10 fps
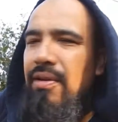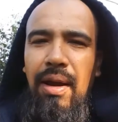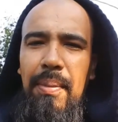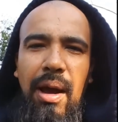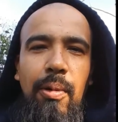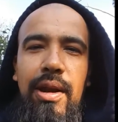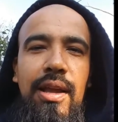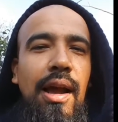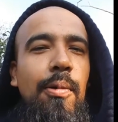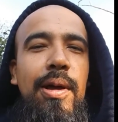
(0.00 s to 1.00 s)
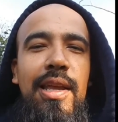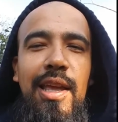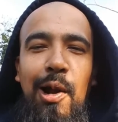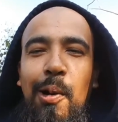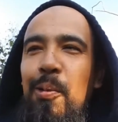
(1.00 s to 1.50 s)
I mean, I wanna get
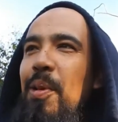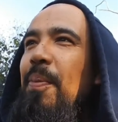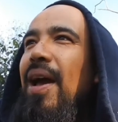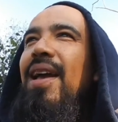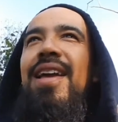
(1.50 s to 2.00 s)
on with my.